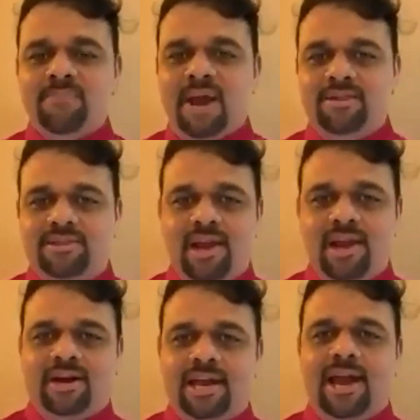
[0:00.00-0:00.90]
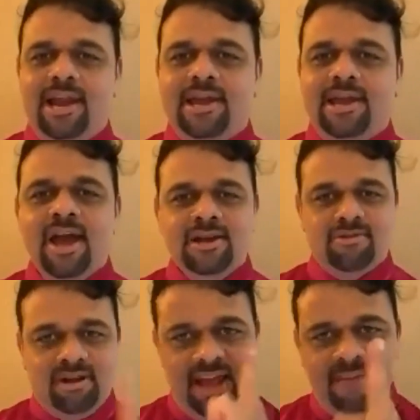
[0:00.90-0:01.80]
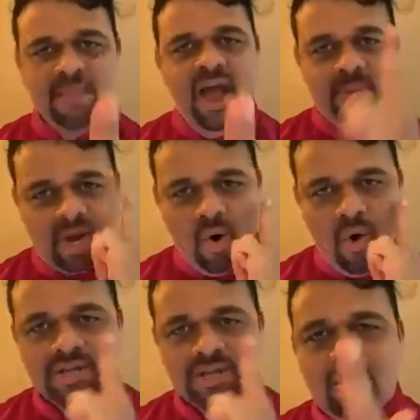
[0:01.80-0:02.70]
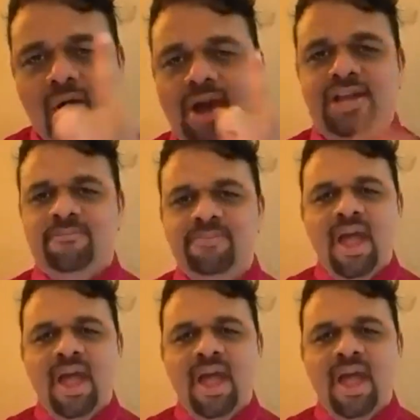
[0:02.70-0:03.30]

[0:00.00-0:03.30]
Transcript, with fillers: Praise the Lord. Hallelujah. Today, our God has called you.